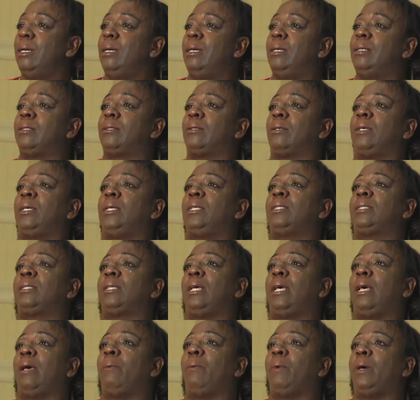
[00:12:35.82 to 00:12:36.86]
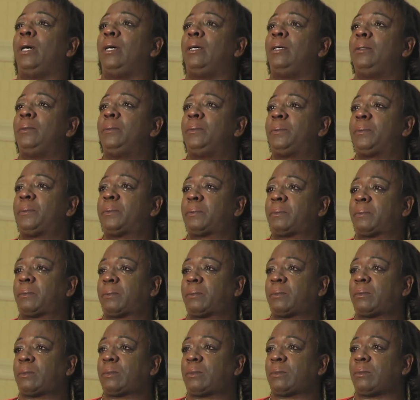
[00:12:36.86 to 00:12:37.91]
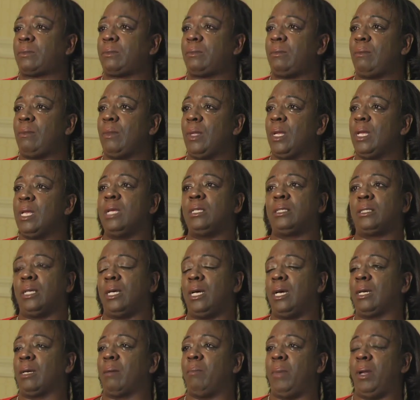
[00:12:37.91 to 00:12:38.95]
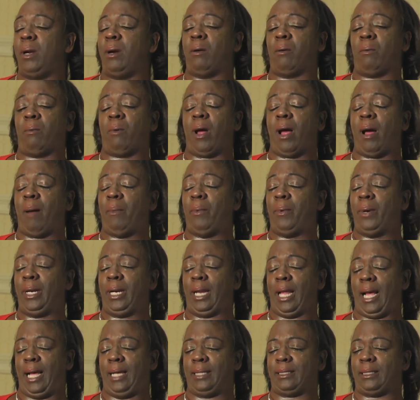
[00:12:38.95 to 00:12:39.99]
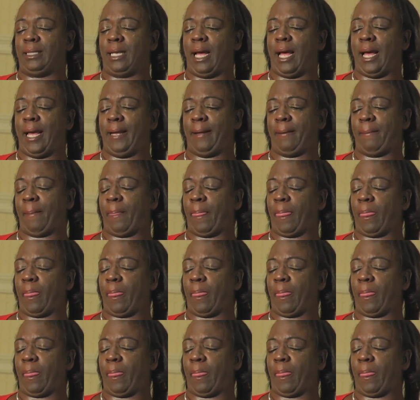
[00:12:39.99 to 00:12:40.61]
And so he said, well, your son committed a robbery last night.